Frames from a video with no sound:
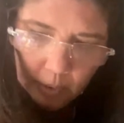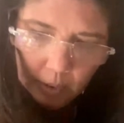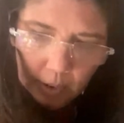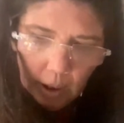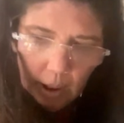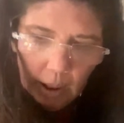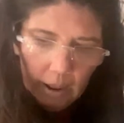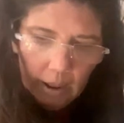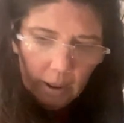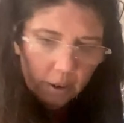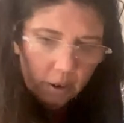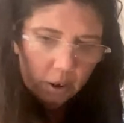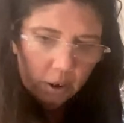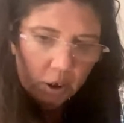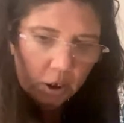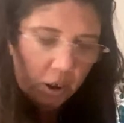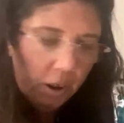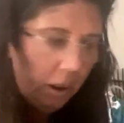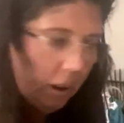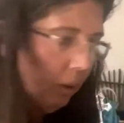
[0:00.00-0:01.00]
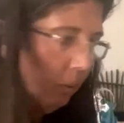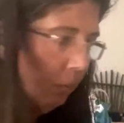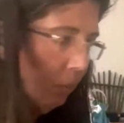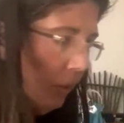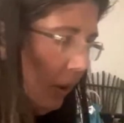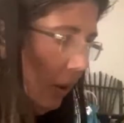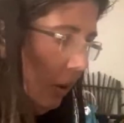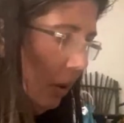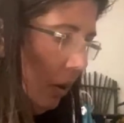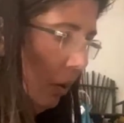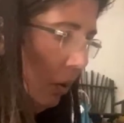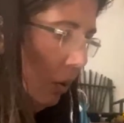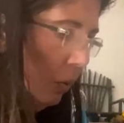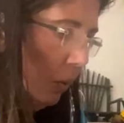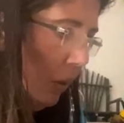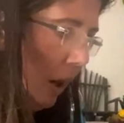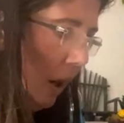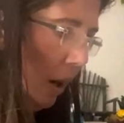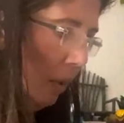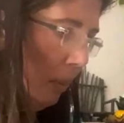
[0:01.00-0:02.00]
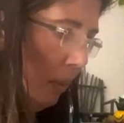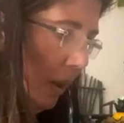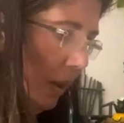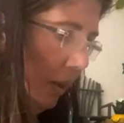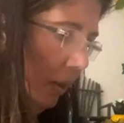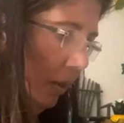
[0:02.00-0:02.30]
how's your evening going, Robin?